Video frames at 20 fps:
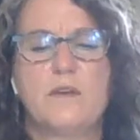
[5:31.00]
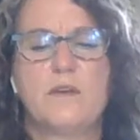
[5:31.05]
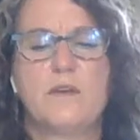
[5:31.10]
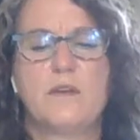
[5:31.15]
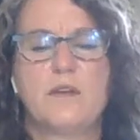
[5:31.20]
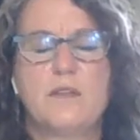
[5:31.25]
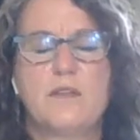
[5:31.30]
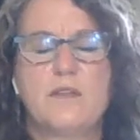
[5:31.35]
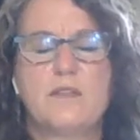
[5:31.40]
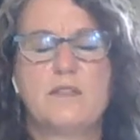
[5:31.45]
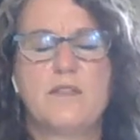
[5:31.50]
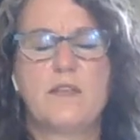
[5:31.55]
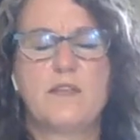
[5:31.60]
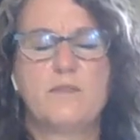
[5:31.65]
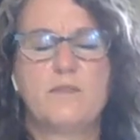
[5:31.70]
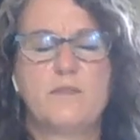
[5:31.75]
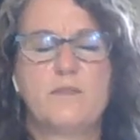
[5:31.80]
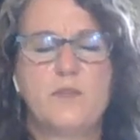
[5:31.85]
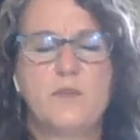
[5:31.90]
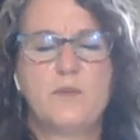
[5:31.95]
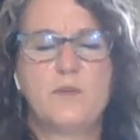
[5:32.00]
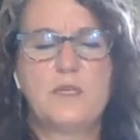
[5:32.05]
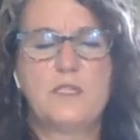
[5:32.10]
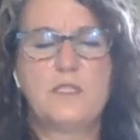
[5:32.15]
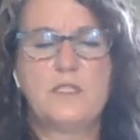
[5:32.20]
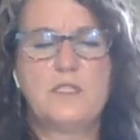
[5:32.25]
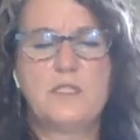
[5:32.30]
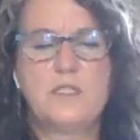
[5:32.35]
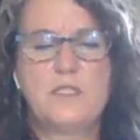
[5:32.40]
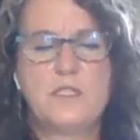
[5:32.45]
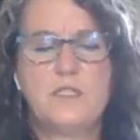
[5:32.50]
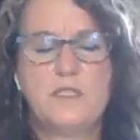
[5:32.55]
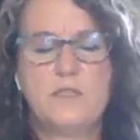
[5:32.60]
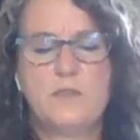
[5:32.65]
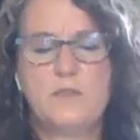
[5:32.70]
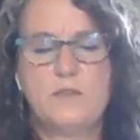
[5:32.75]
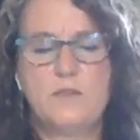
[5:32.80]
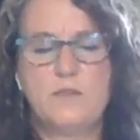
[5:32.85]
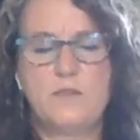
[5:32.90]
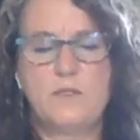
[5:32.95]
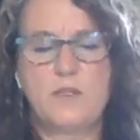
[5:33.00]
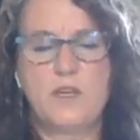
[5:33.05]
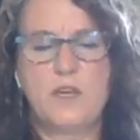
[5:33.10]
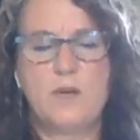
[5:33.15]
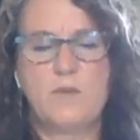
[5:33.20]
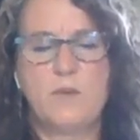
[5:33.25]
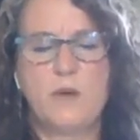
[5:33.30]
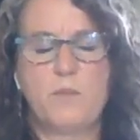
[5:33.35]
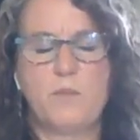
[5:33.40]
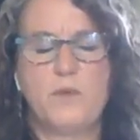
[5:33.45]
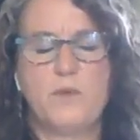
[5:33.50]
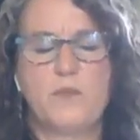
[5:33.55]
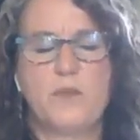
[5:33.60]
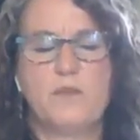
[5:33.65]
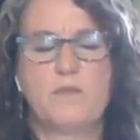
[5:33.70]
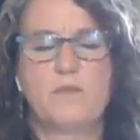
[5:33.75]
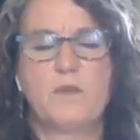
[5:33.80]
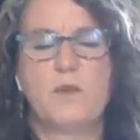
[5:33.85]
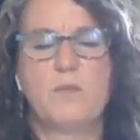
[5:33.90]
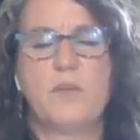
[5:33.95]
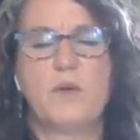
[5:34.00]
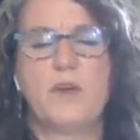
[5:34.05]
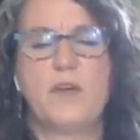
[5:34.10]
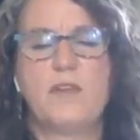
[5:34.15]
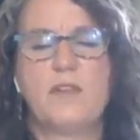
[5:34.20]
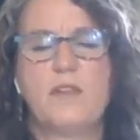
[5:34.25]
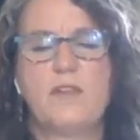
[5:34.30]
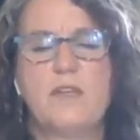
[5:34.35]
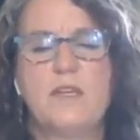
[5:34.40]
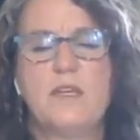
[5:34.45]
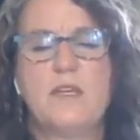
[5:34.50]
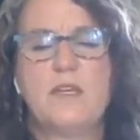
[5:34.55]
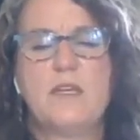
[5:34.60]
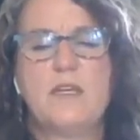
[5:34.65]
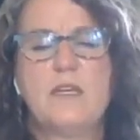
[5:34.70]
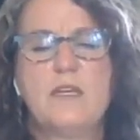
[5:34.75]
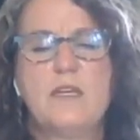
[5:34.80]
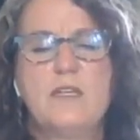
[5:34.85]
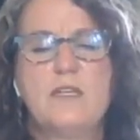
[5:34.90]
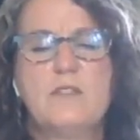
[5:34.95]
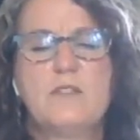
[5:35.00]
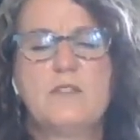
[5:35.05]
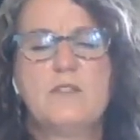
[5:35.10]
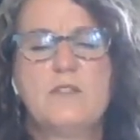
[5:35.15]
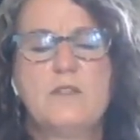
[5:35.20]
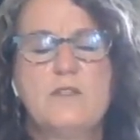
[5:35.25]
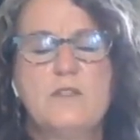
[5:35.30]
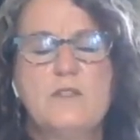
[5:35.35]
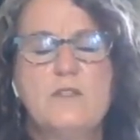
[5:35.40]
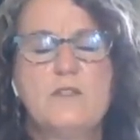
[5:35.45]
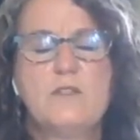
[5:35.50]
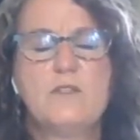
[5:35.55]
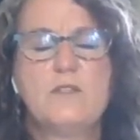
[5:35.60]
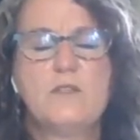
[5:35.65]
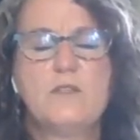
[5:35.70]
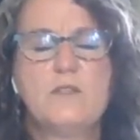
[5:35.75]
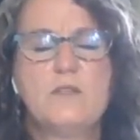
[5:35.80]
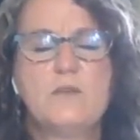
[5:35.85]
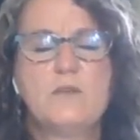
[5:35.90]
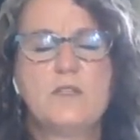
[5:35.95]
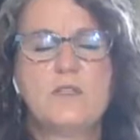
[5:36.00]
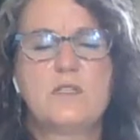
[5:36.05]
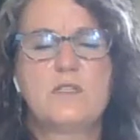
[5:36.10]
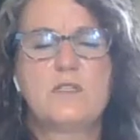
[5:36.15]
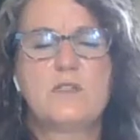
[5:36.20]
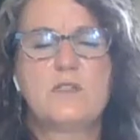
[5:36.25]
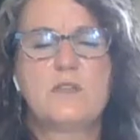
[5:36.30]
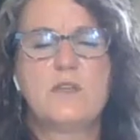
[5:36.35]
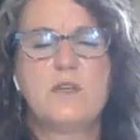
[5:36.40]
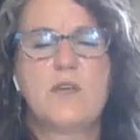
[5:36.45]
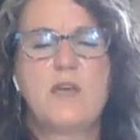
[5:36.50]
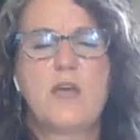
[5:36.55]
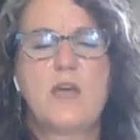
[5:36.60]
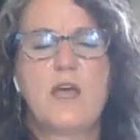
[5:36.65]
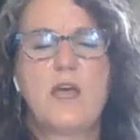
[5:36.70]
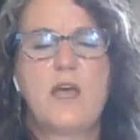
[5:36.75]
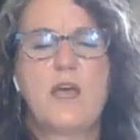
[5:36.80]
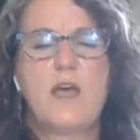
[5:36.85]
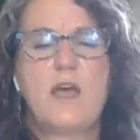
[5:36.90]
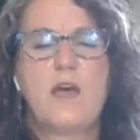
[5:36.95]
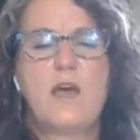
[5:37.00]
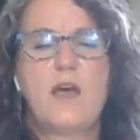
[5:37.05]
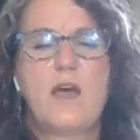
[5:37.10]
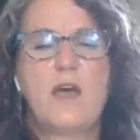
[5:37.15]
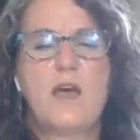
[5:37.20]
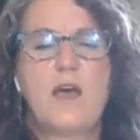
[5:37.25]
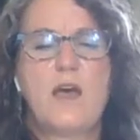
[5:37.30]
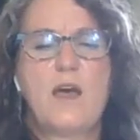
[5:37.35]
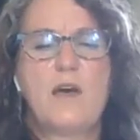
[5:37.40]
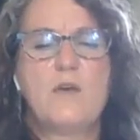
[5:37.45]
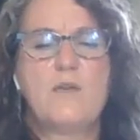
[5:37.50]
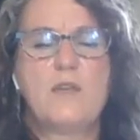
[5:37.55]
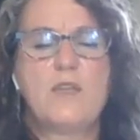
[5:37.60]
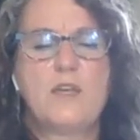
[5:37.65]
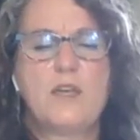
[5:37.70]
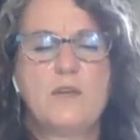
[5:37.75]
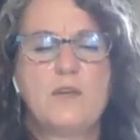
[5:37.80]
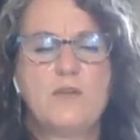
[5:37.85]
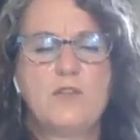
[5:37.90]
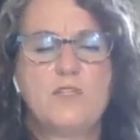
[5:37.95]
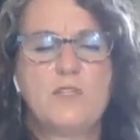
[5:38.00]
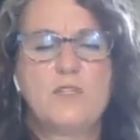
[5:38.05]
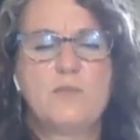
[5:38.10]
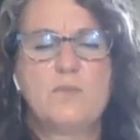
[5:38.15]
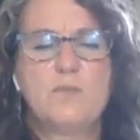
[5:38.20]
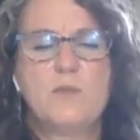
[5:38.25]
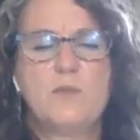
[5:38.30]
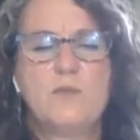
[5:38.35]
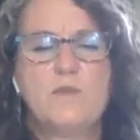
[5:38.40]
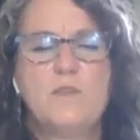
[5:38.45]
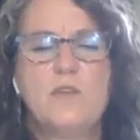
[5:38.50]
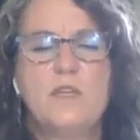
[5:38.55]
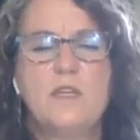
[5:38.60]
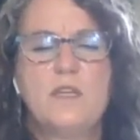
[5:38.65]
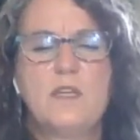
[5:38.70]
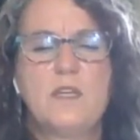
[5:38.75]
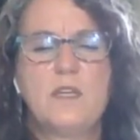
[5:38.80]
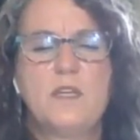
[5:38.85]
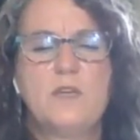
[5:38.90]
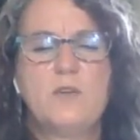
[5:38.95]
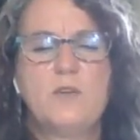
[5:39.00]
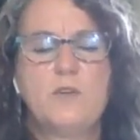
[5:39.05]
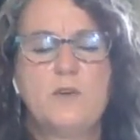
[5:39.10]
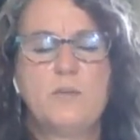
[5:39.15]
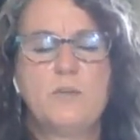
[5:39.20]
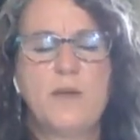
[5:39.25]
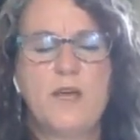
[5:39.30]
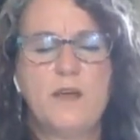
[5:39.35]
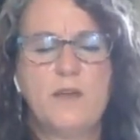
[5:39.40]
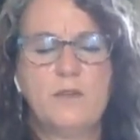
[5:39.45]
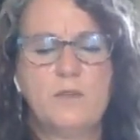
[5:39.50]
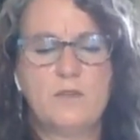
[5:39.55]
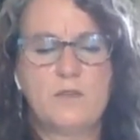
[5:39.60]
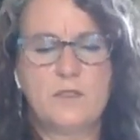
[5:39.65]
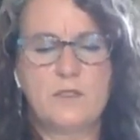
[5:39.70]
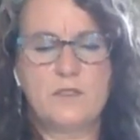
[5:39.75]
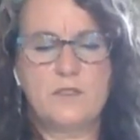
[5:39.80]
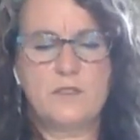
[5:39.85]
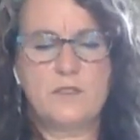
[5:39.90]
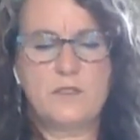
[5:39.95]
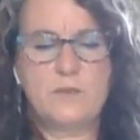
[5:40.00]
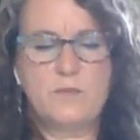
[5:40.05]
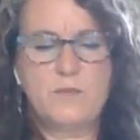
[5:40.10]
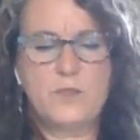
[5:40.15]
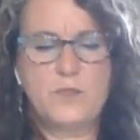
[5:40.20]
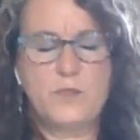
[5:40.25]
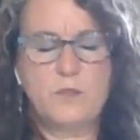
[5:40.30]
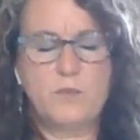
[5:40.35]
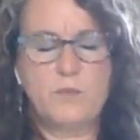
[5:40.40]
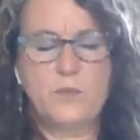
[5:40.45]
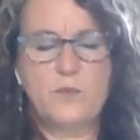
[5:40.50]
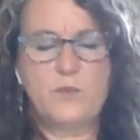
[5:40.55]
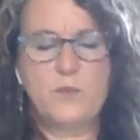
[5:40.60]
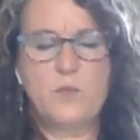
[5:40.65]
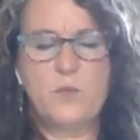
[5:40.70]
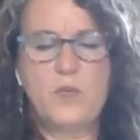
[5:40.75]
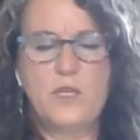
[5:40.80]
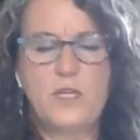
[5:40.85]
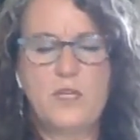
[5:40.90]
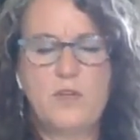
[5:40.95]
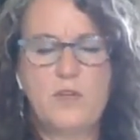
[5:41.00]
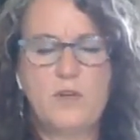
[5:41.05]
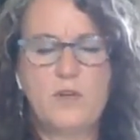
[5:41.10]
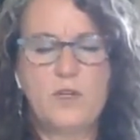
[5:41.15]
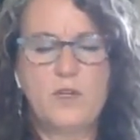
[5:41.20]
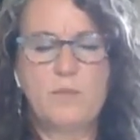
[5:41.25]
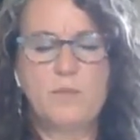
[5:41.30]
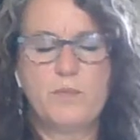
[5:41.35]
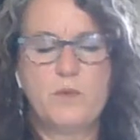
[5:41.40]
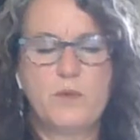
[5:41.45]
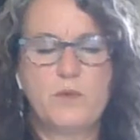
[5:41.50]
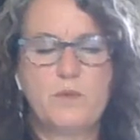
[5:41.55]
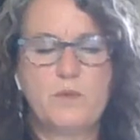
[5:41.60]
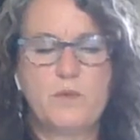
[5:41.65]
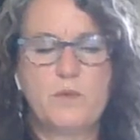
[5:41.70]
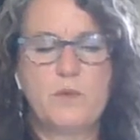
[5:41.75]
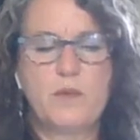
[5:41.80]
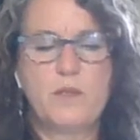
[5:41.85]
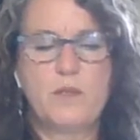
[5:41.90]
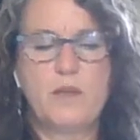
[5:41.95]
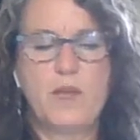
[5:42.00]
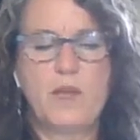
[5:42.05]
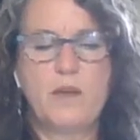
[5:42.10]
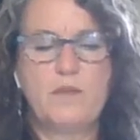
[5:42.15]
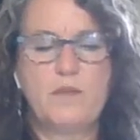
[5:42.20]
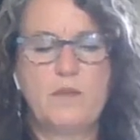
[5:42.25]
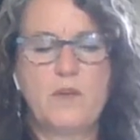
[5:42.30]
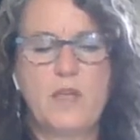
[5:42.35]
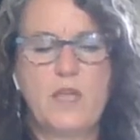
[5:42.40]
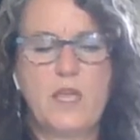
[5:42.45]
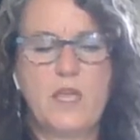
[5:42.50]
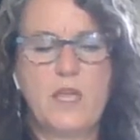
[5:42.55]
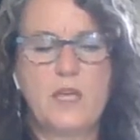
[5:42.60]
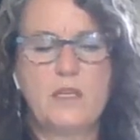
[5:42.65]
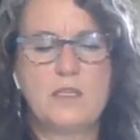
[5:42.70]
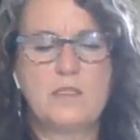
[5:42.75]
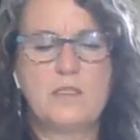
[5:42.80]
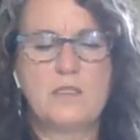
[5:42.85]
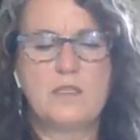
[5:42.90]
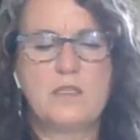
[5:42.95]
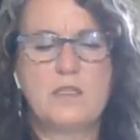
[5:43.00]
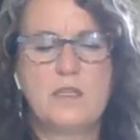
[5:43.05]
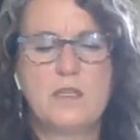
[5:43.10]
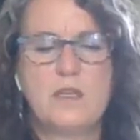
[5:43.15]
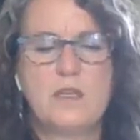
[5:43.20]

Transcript: And as that flow continues to come up with every breath, start to notice how the energy is moving in your pelvis. So between your hip bones where you have your hands,